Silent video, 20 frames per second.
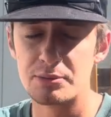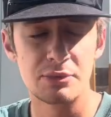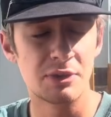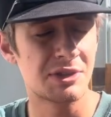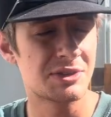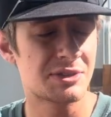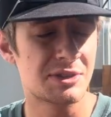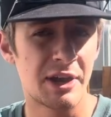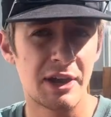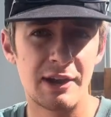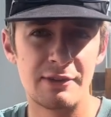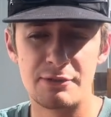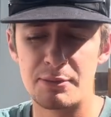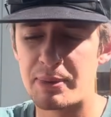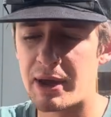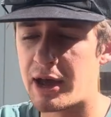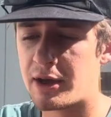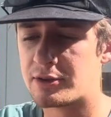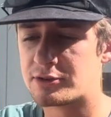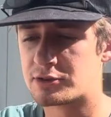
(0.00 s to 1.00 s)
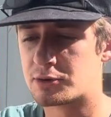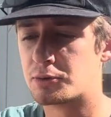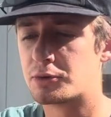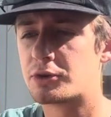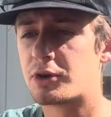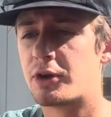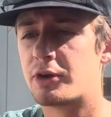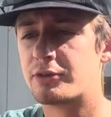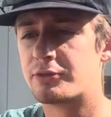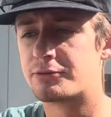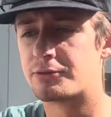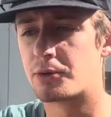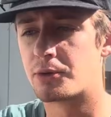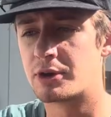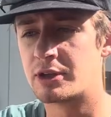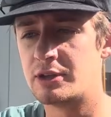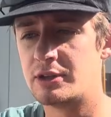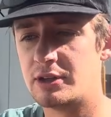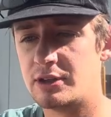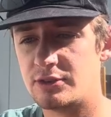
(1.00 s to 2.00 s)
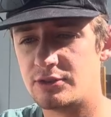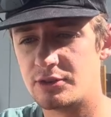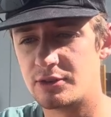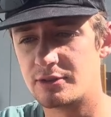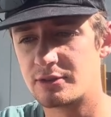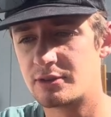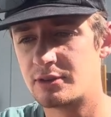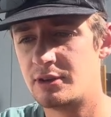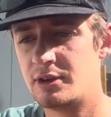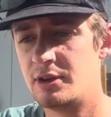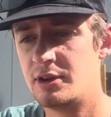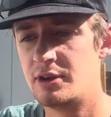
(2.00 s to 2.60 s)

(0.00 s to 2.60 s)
plus the height of a pallet, so we'll call it 40 inches.